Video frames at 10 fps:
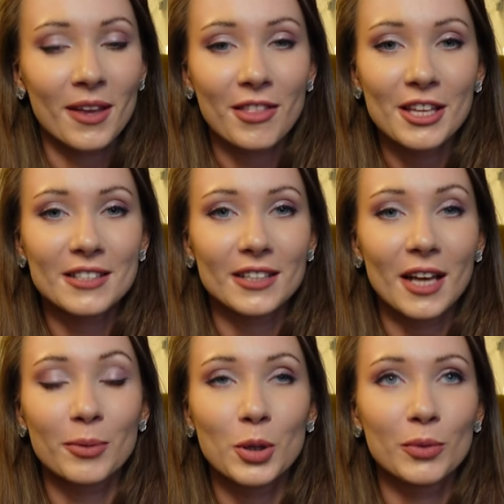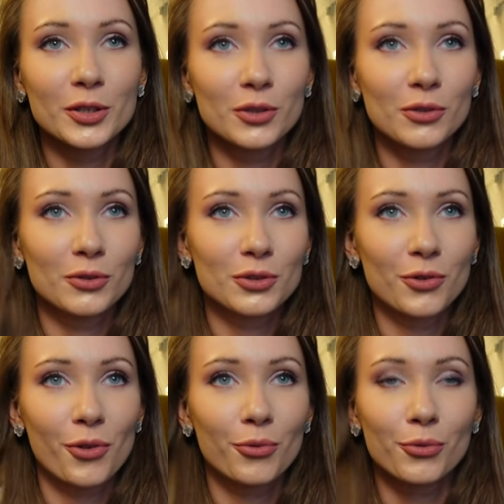things that I'm going to use
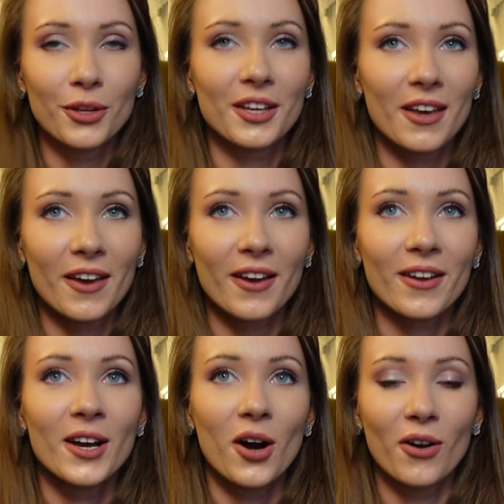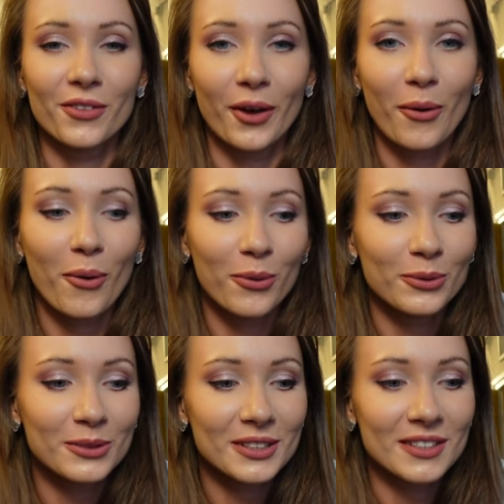through the year on the cold,